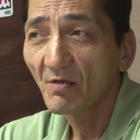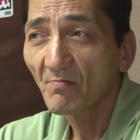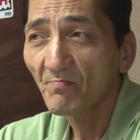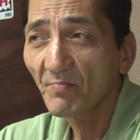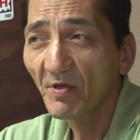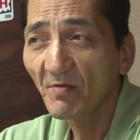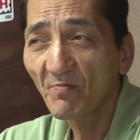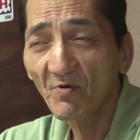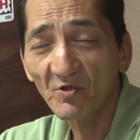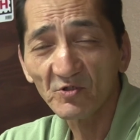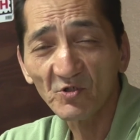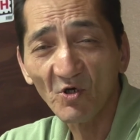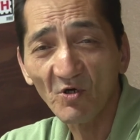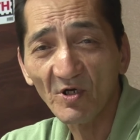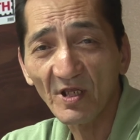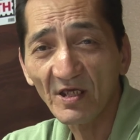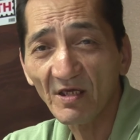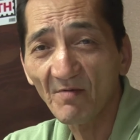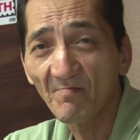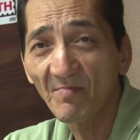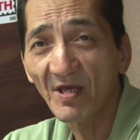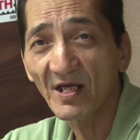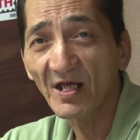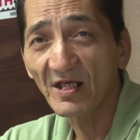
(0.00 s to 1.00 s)
people know they
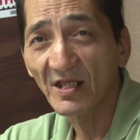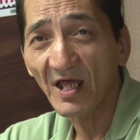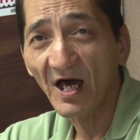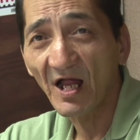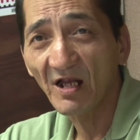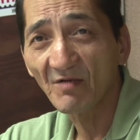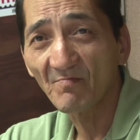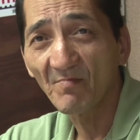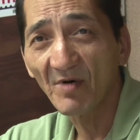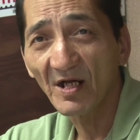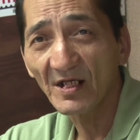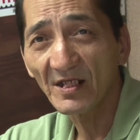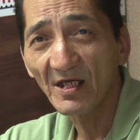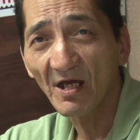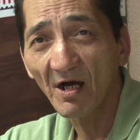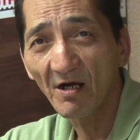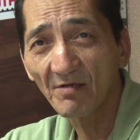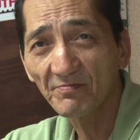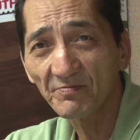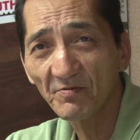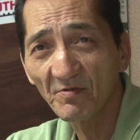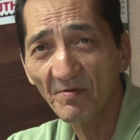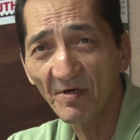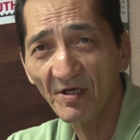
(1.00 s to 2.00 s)
can make a lot of money
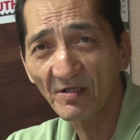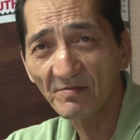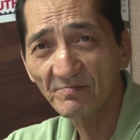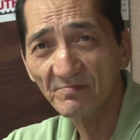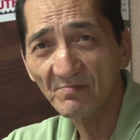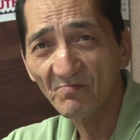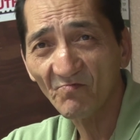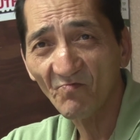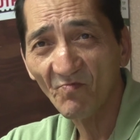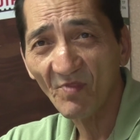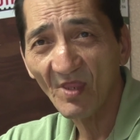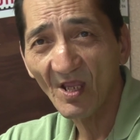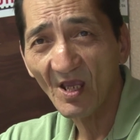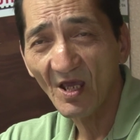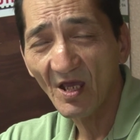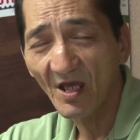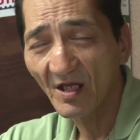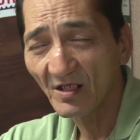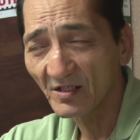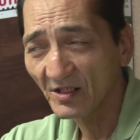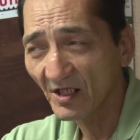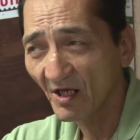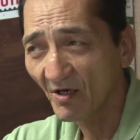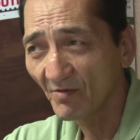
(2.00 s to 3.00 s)
off of it,
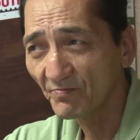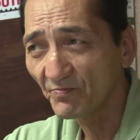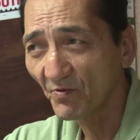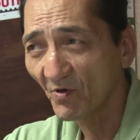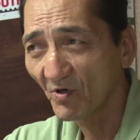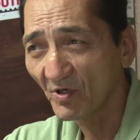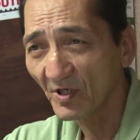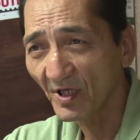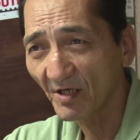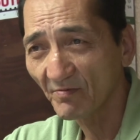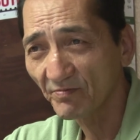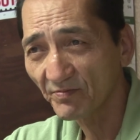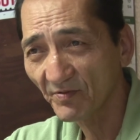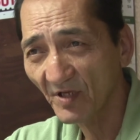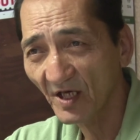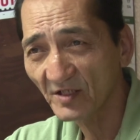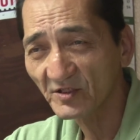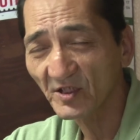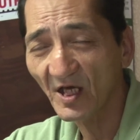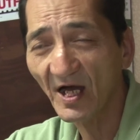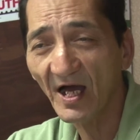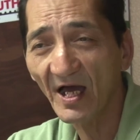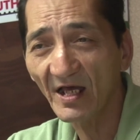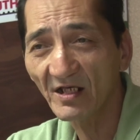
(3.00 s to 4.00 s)
and therefore they
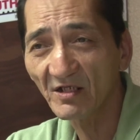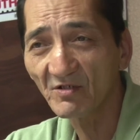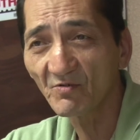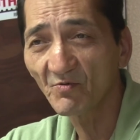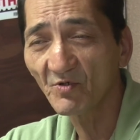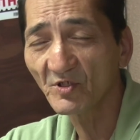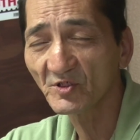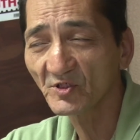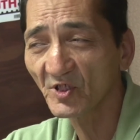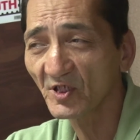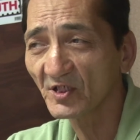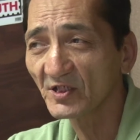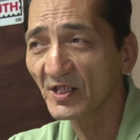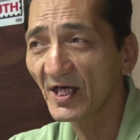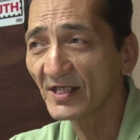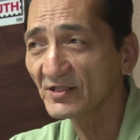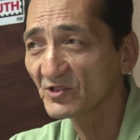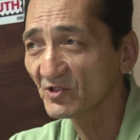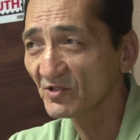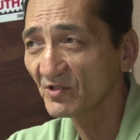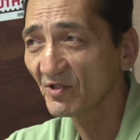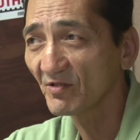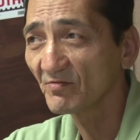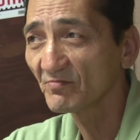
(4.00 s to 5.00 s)
flood the island with it.
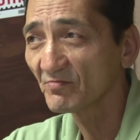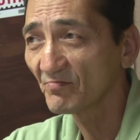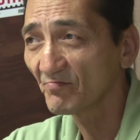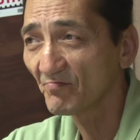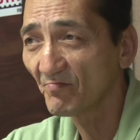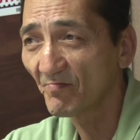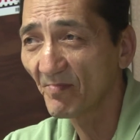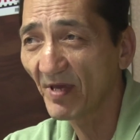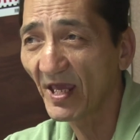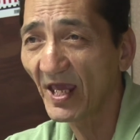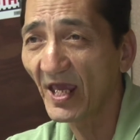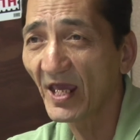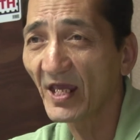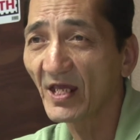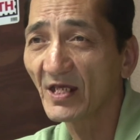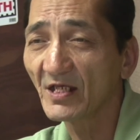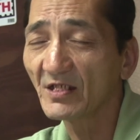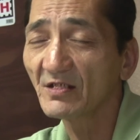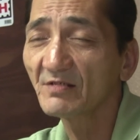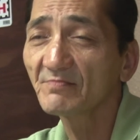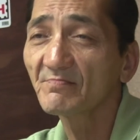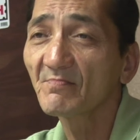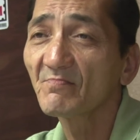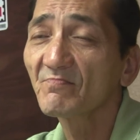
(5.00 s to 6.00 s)
That's the
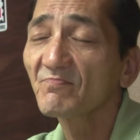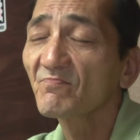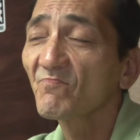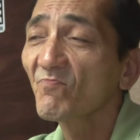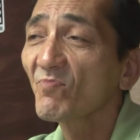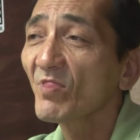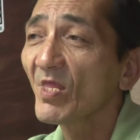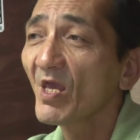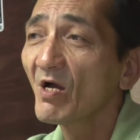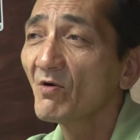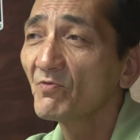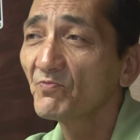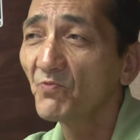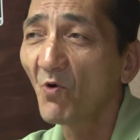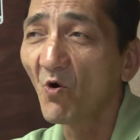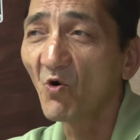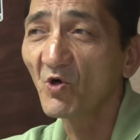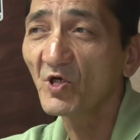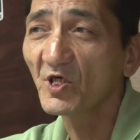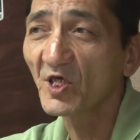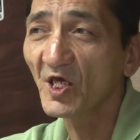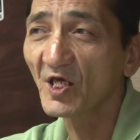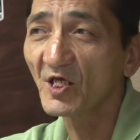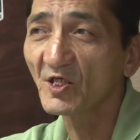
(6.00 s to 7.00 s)
main
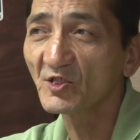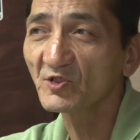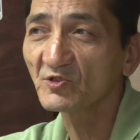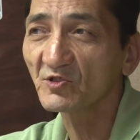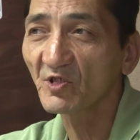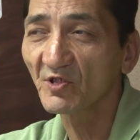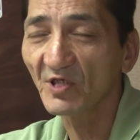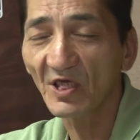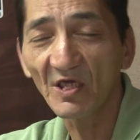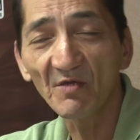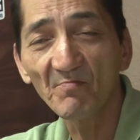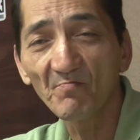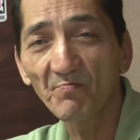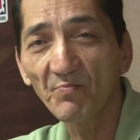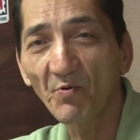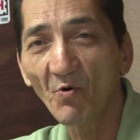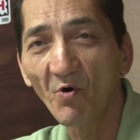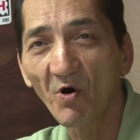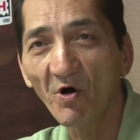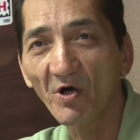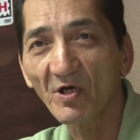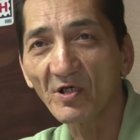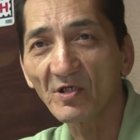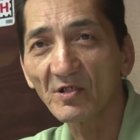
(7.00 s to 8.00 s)
focus to
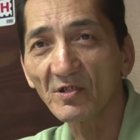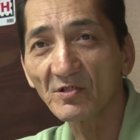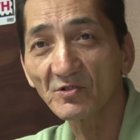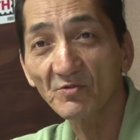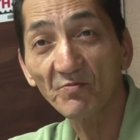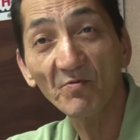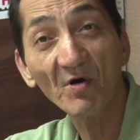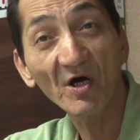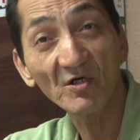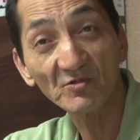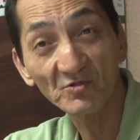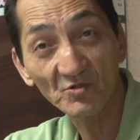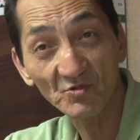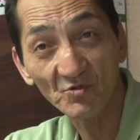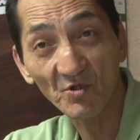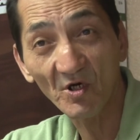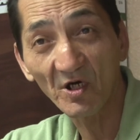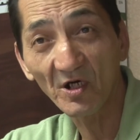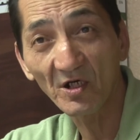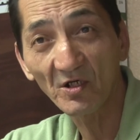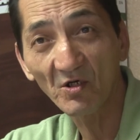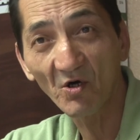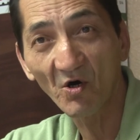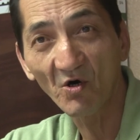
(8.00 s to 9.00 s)
import as far as
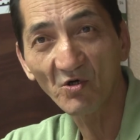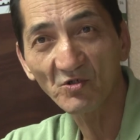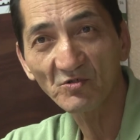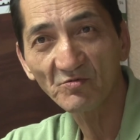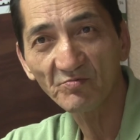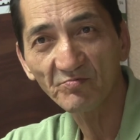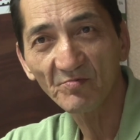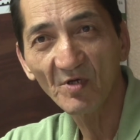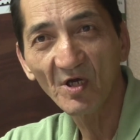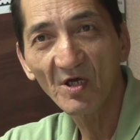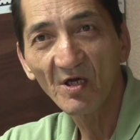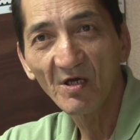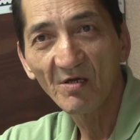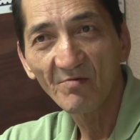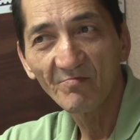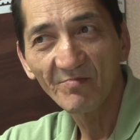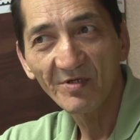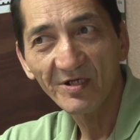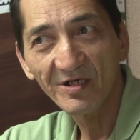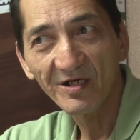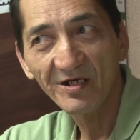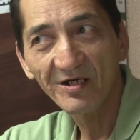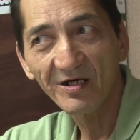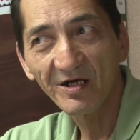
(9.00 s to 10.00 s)
drug goes,
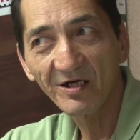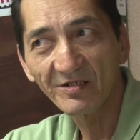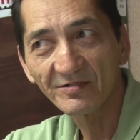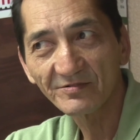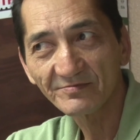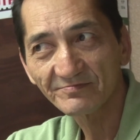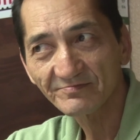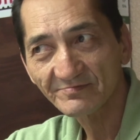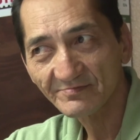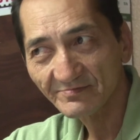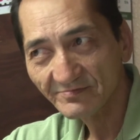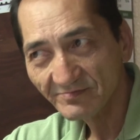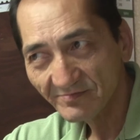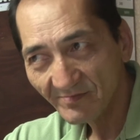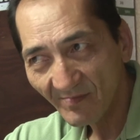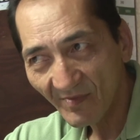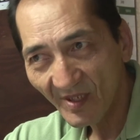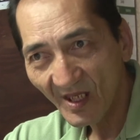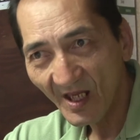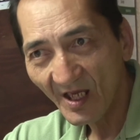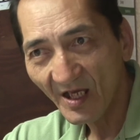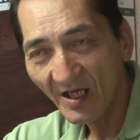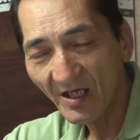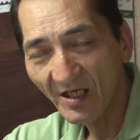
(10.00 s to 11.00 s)
because
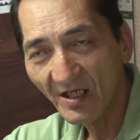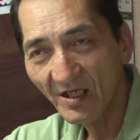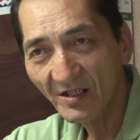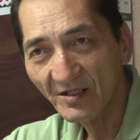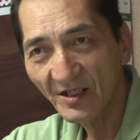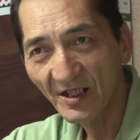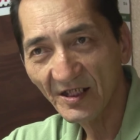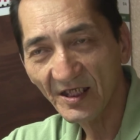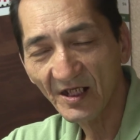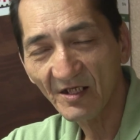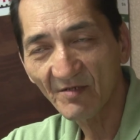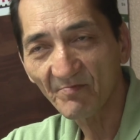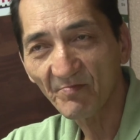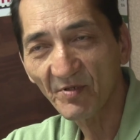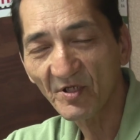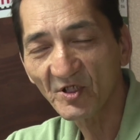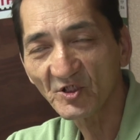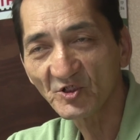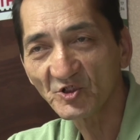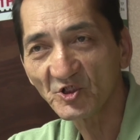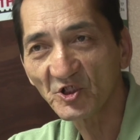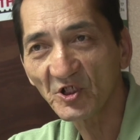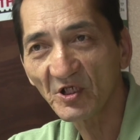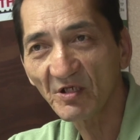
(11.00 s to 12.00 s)
they get it
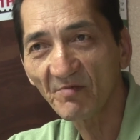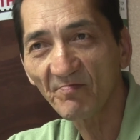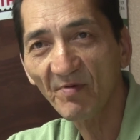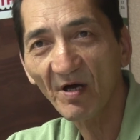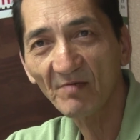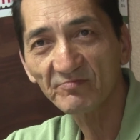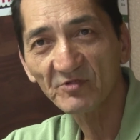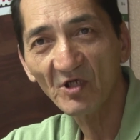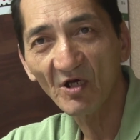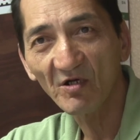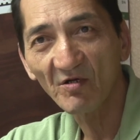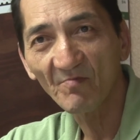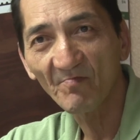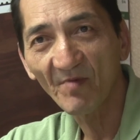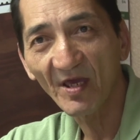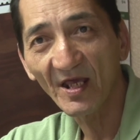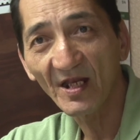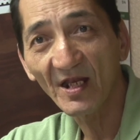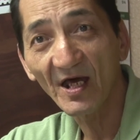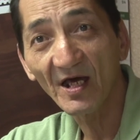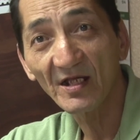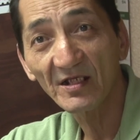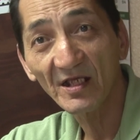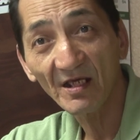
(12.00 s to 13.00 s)
pretty cheap up there on the
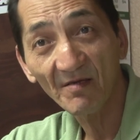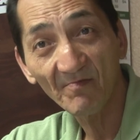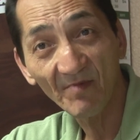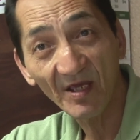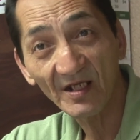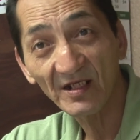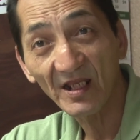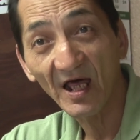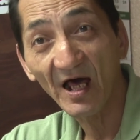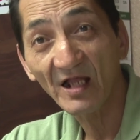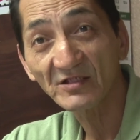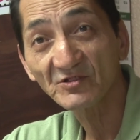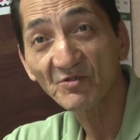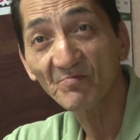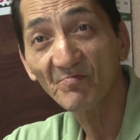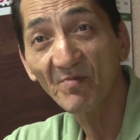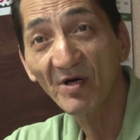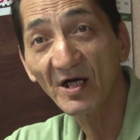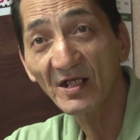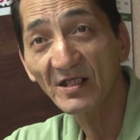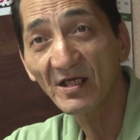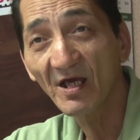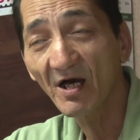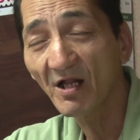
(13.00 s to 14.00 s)
mainland. They can make lots of
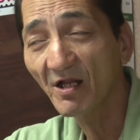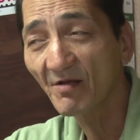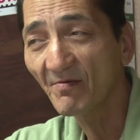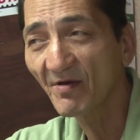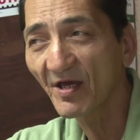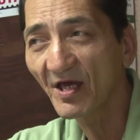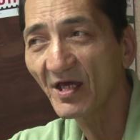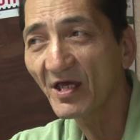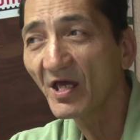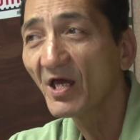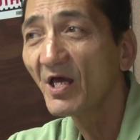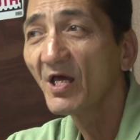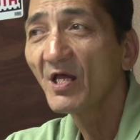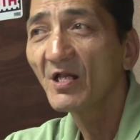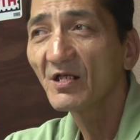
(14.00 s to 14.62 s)
money out of it.